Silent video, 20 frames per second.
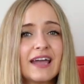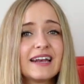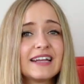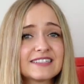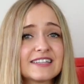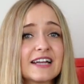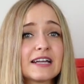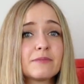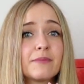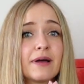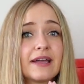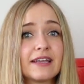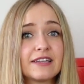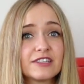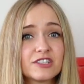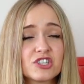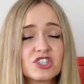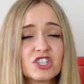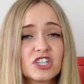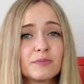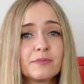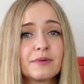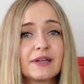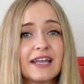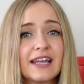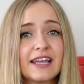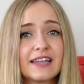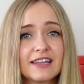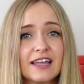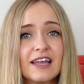And I started my internship
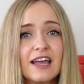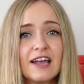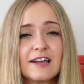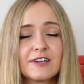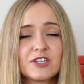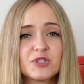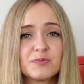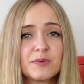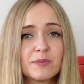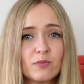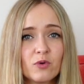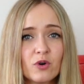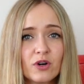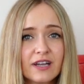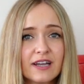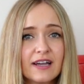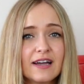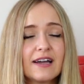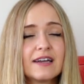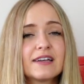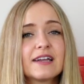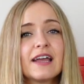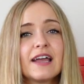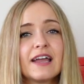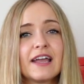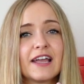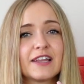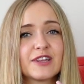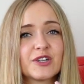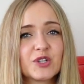in JP Morgan,
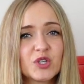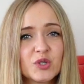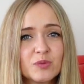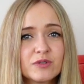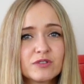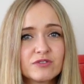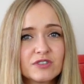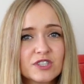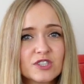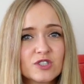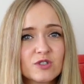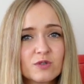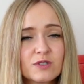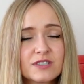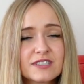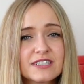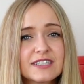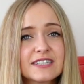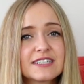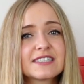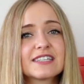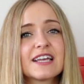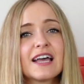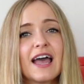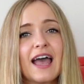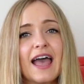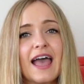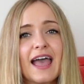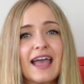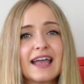in human resources,
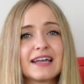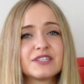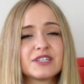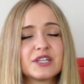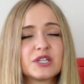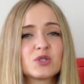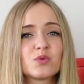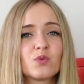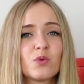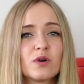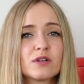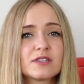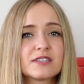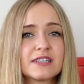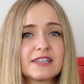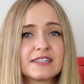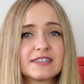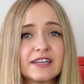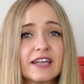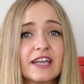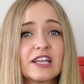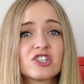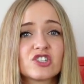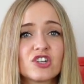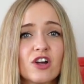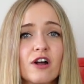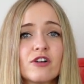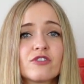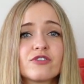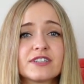and it was in
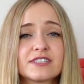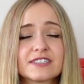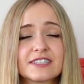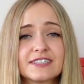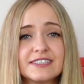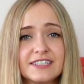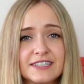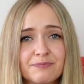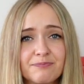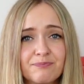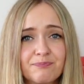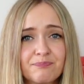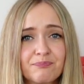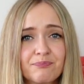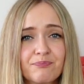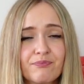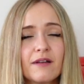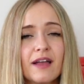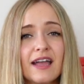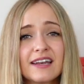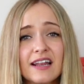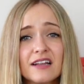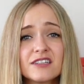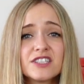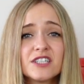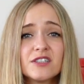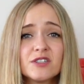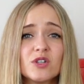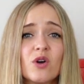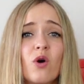HR risk team. And I'll
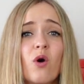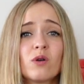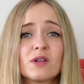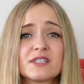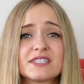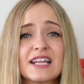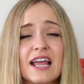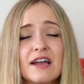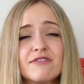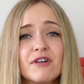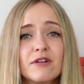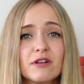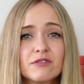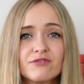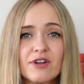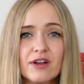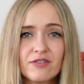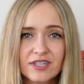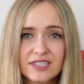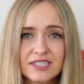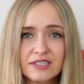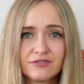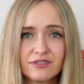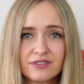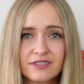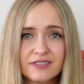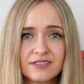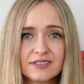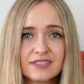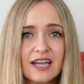tell you honestly, I found it very
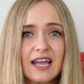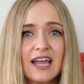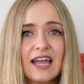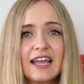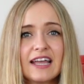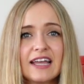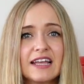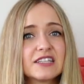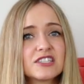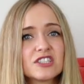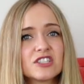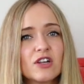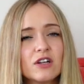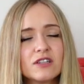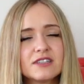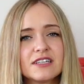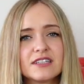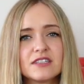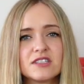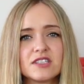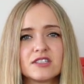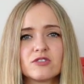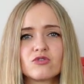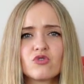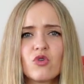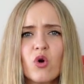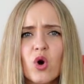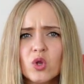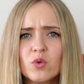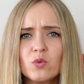difficult. It's not that the
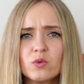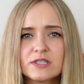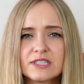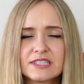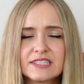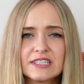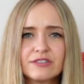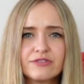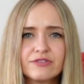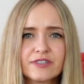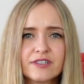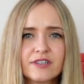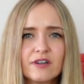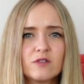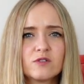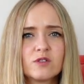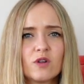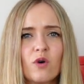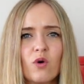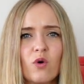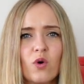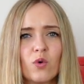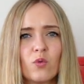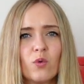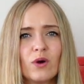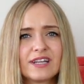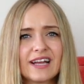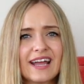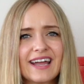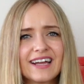role was difficult or
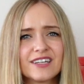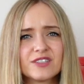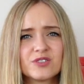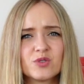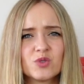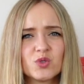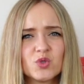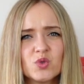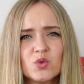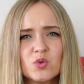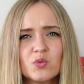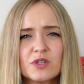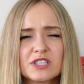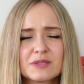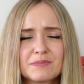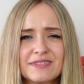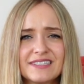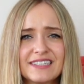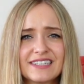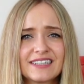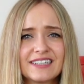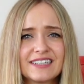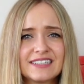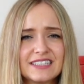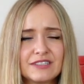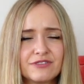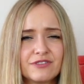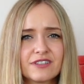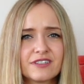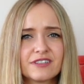what I had to do was particularly
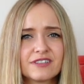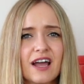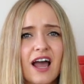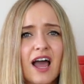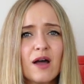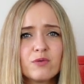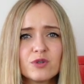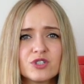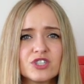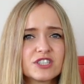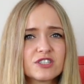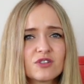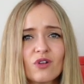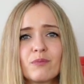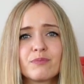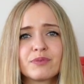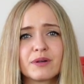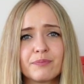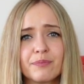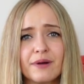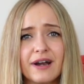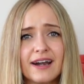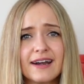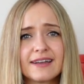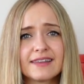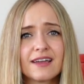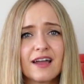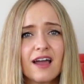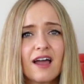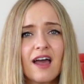difficult. I was just not
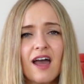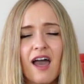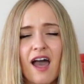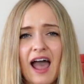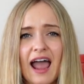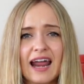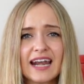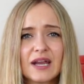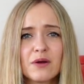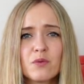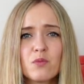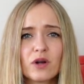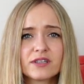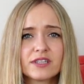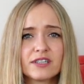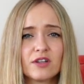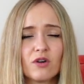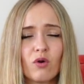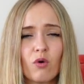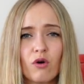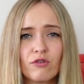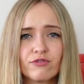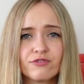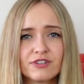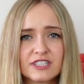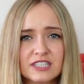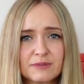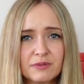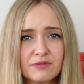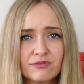prepared. I never worked in an
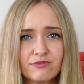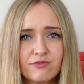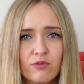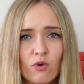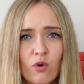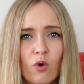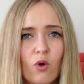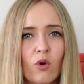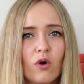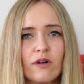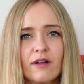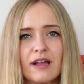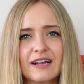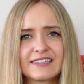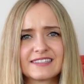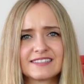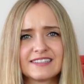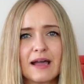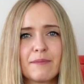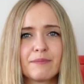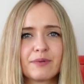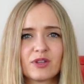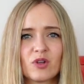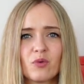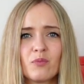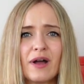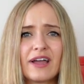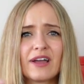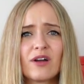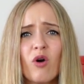office before, except you
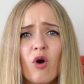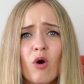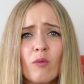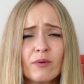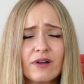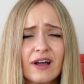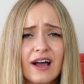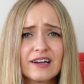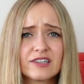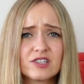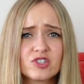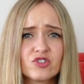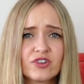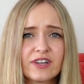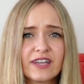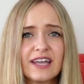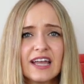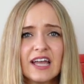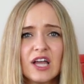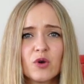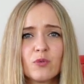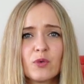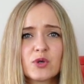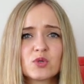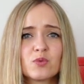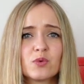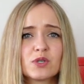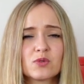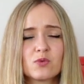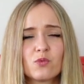know my home country,
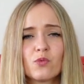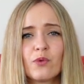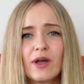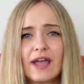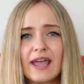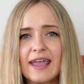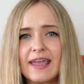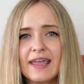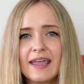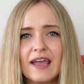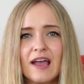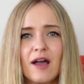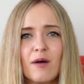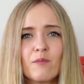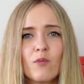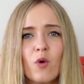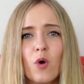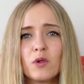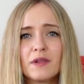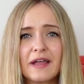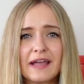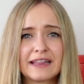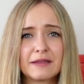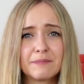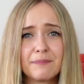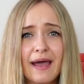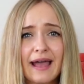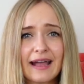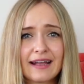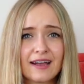which was way more
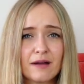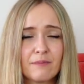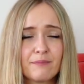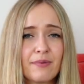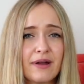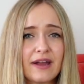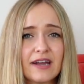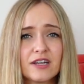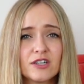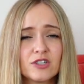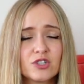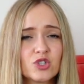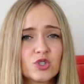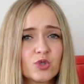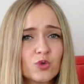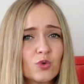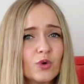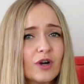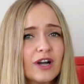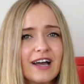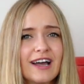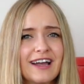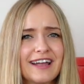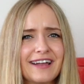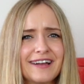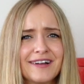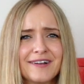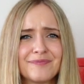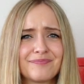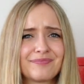laid back compared to
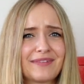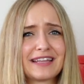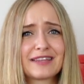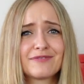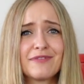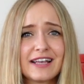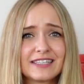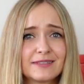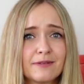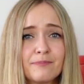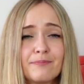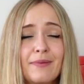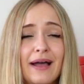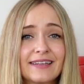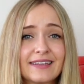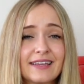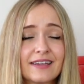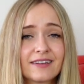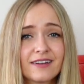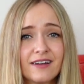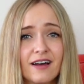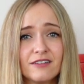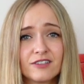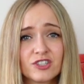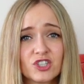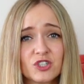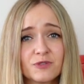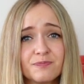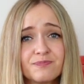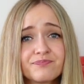um, investment banking
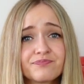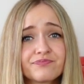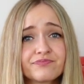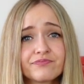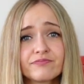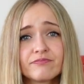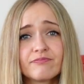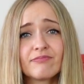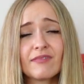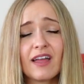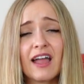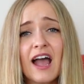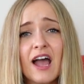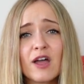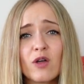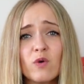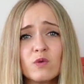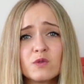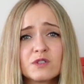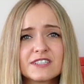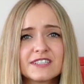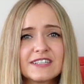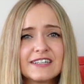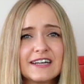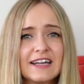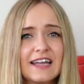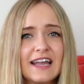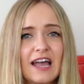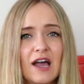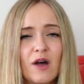culture. I
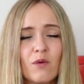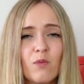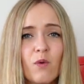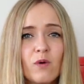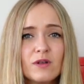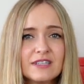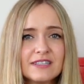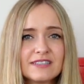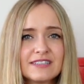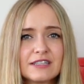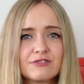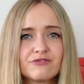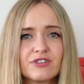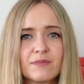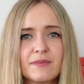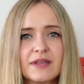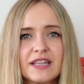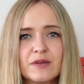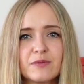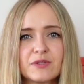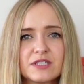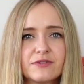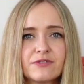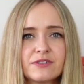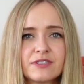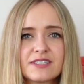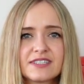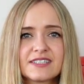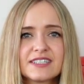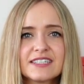also wasn't that familiar with
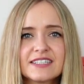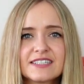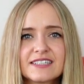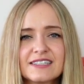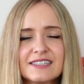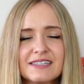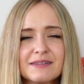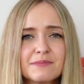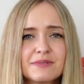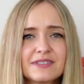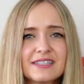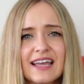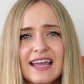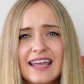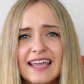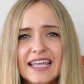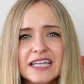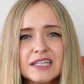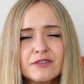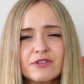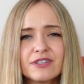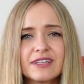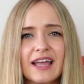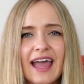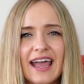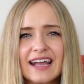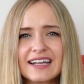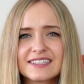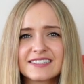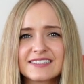different systems. Even
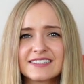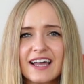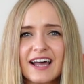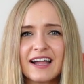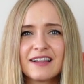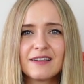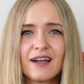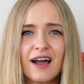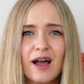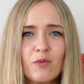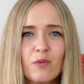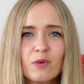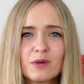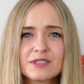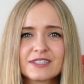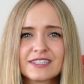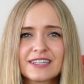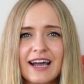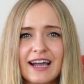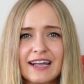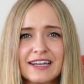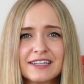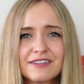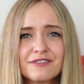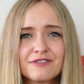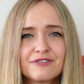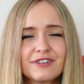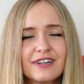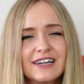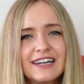Excel, I was kind
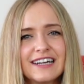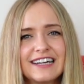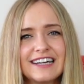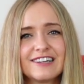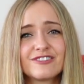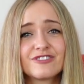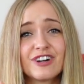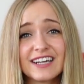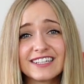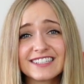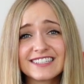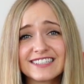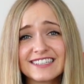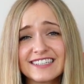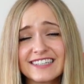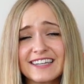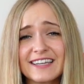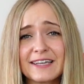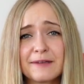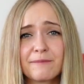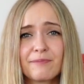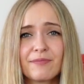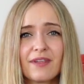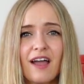of rusty.